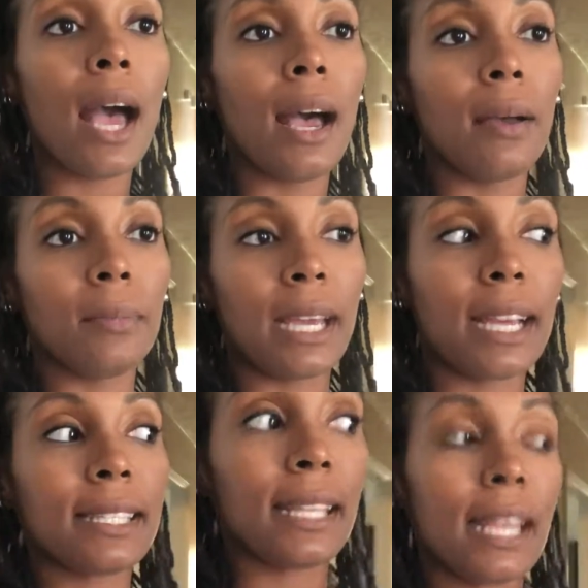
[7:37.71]
like
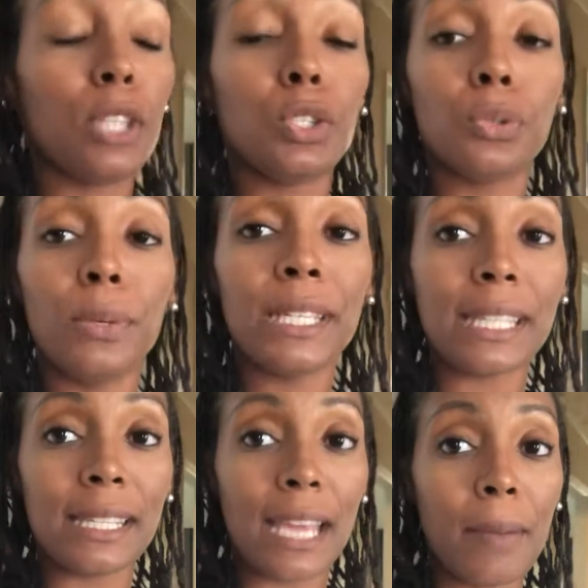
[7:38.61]
I said, in 2 weeks,
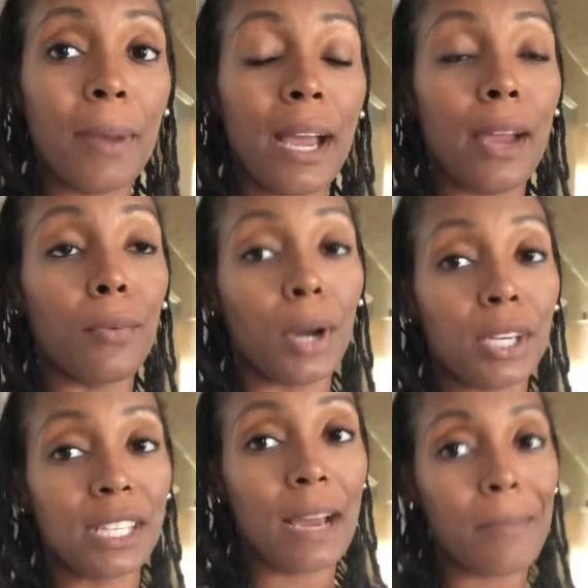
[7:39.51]
I take my
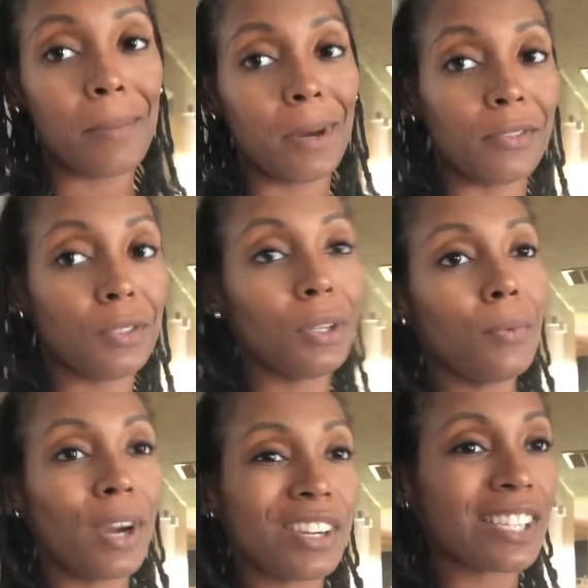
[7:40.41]
workshop, my birth doula
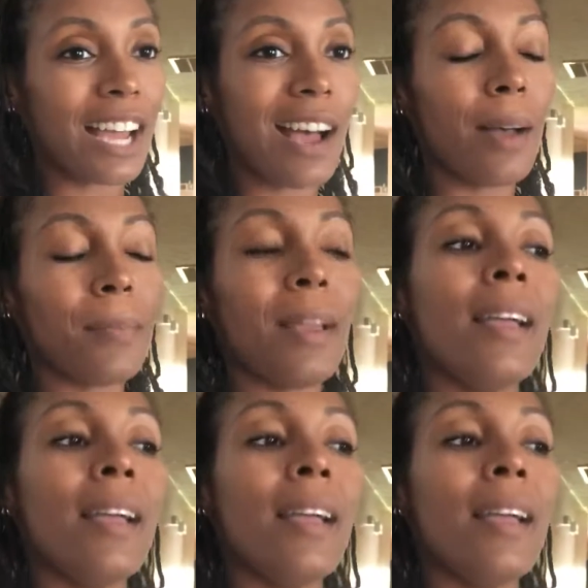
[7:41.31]
workshop.